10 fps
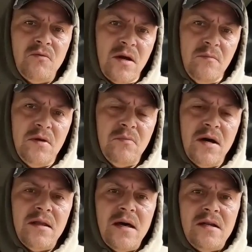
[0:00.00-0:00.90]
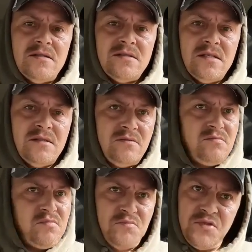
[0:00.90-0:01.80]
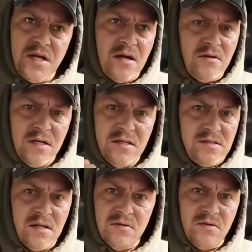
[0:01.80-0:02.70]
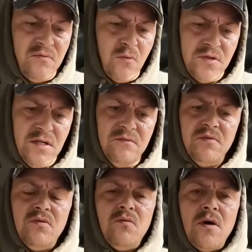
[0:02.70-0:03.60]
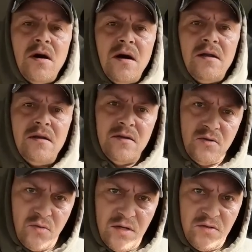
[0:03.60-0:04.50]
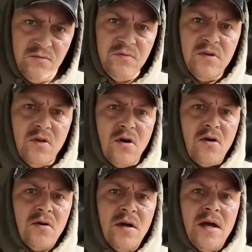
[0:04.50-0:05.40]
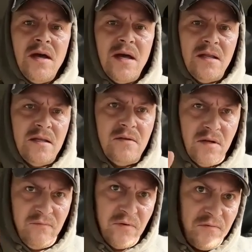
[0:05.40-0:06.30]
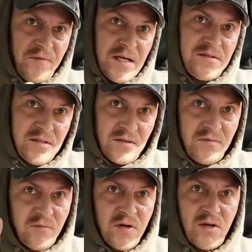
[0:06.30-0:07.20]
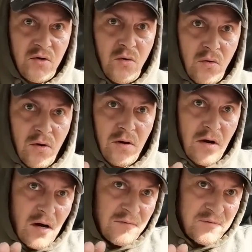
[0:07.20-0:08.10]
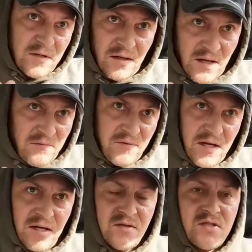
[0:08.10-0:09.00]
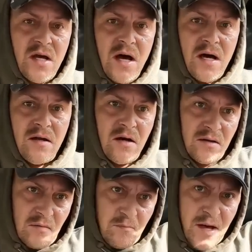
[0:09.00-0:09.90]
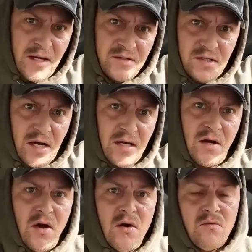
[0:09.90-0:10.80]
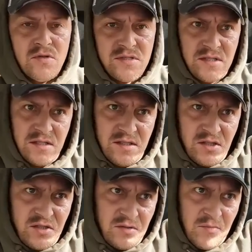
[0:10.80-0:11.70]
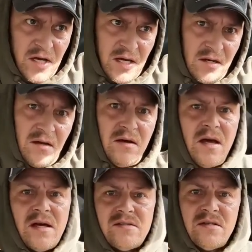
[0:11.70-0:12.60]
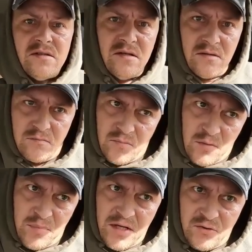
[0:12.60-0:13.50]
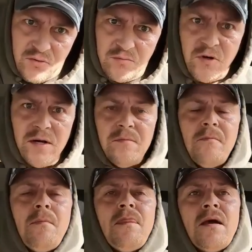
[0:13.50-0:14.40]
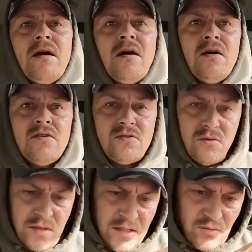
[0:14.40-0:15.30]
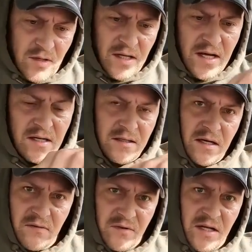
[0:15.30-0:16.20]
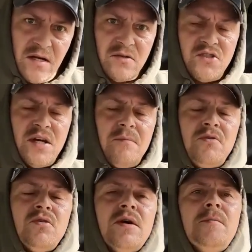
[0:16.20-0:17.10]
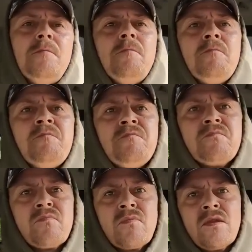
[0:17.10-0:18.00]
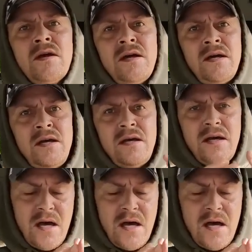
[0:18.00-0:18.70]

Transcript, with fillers: And what I mean by that is it, standard, he said it was 14 foot wide, 22 foot long. And then if you're facing the front door off to the left-hand side on the back side was an addition made as a, a, a bedroom, right? So that's why it had kind of an L shape to it.